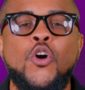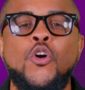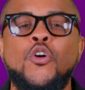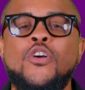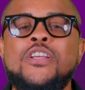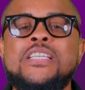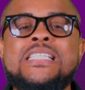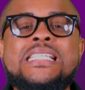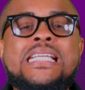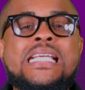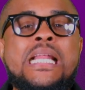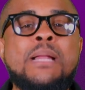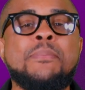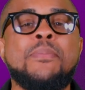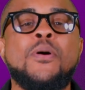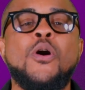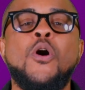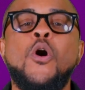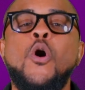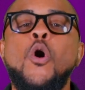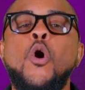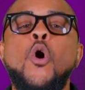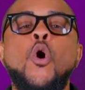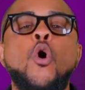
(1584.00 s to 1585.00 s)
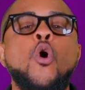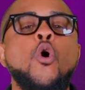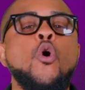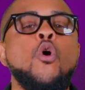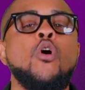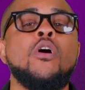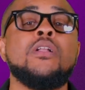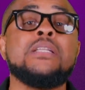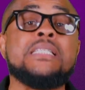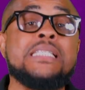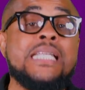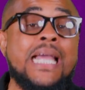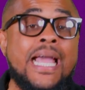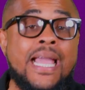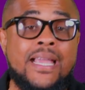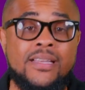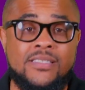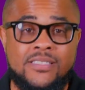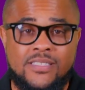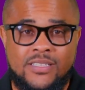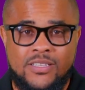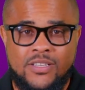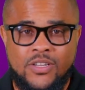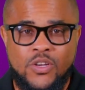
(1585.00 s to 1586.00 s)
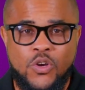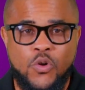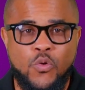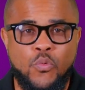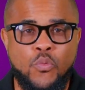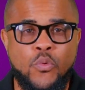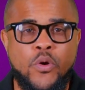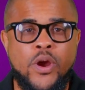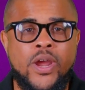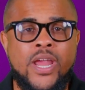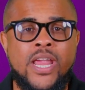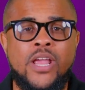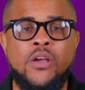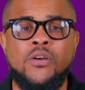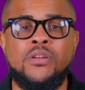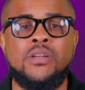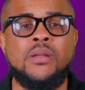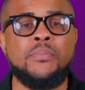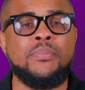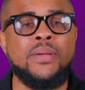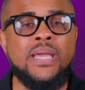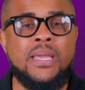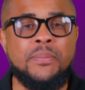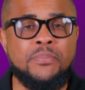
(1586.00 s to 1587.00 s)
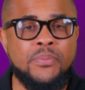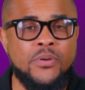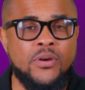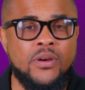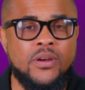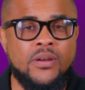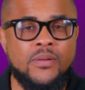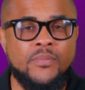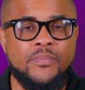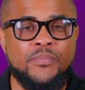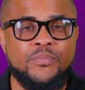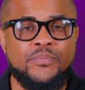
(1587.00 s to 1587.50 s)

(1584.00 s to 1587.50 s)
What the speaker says: or stayed up all night working on a paper.